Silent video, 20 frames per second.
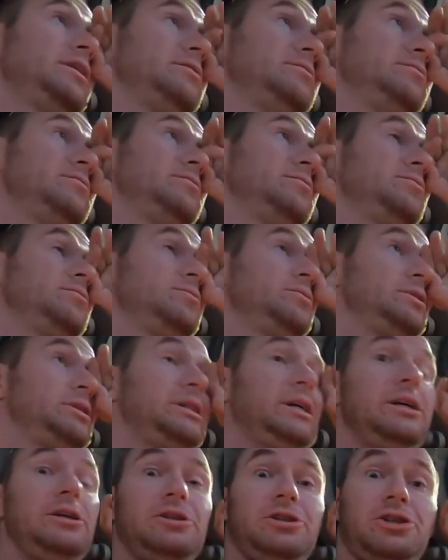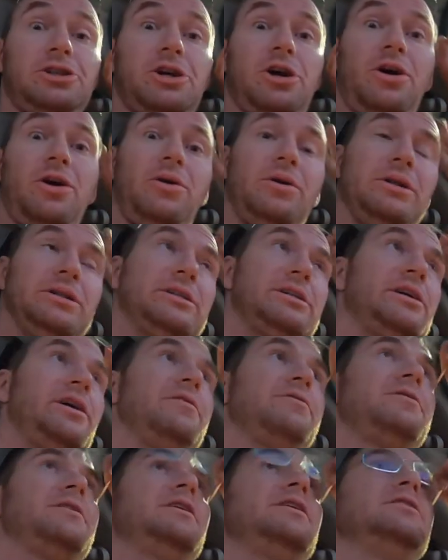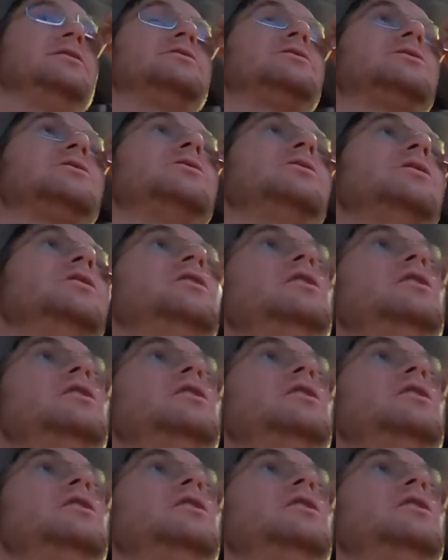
and did a show and stuff, and it's